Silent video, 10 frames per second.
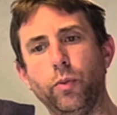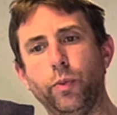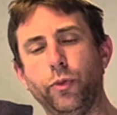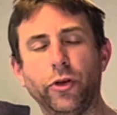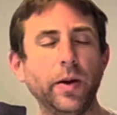
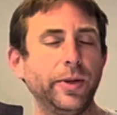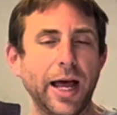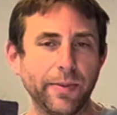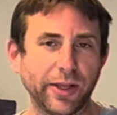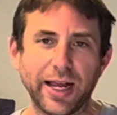
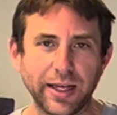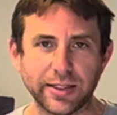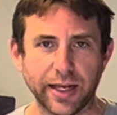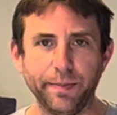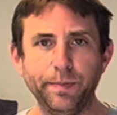sometimes, like I
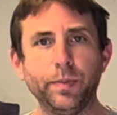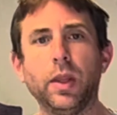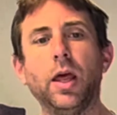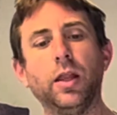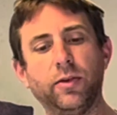said,
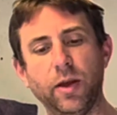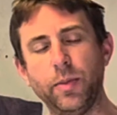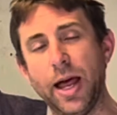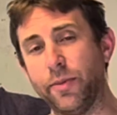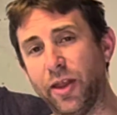
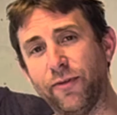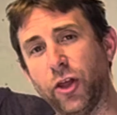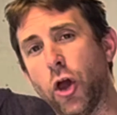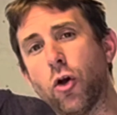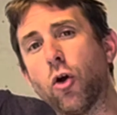sometimes if the
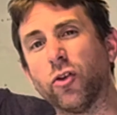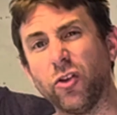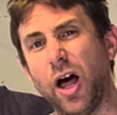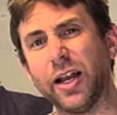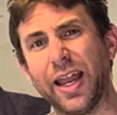go-kart is
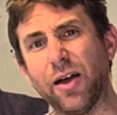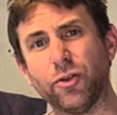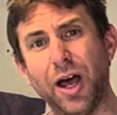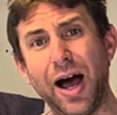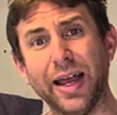locked down
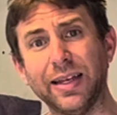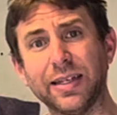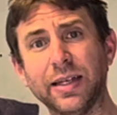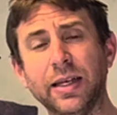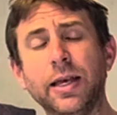tight,
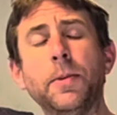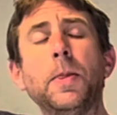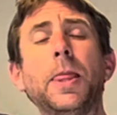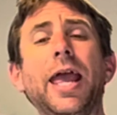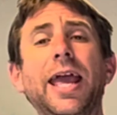
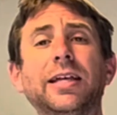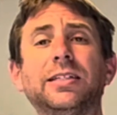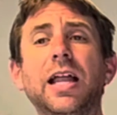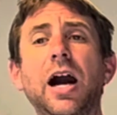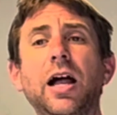it's
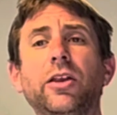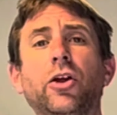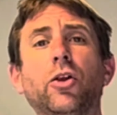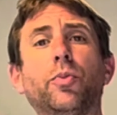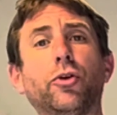not
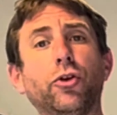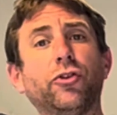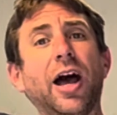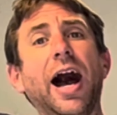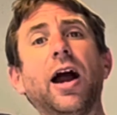going to produce
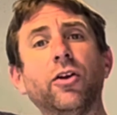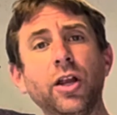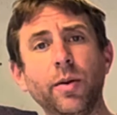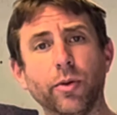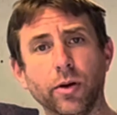a higher
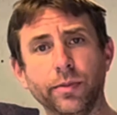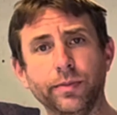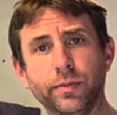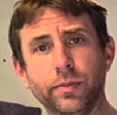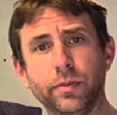number.
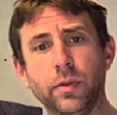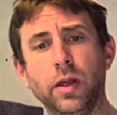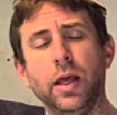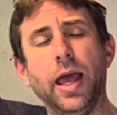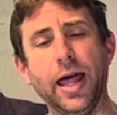
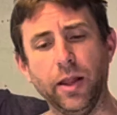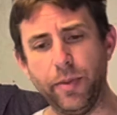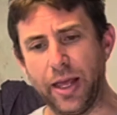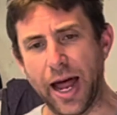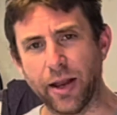And let
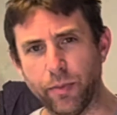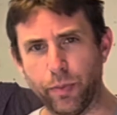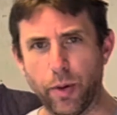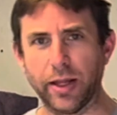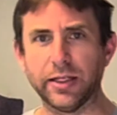me kind of
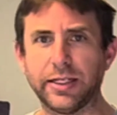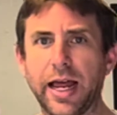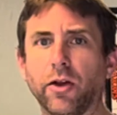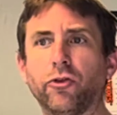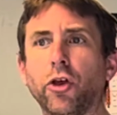break this
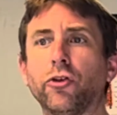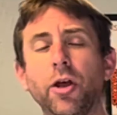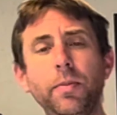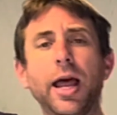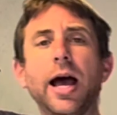down. So
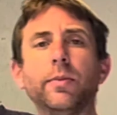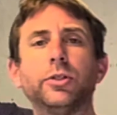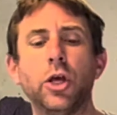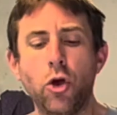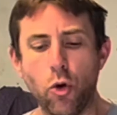
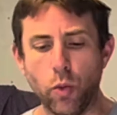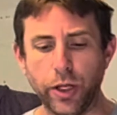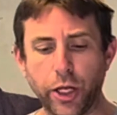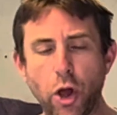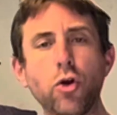sometimes when
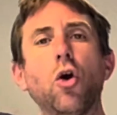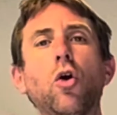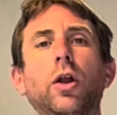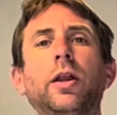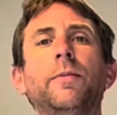the
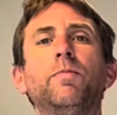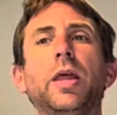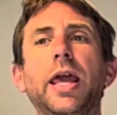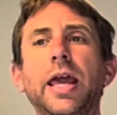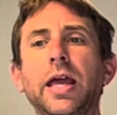go-kart
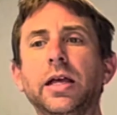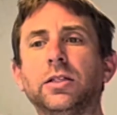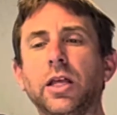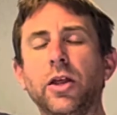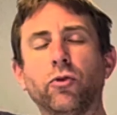
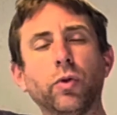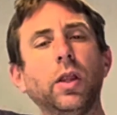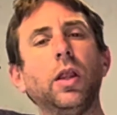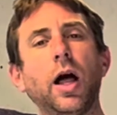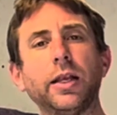is
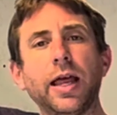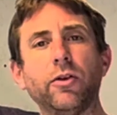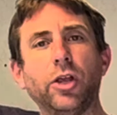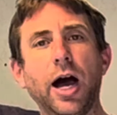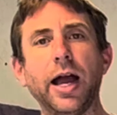really locked down
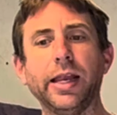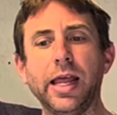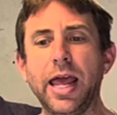tight,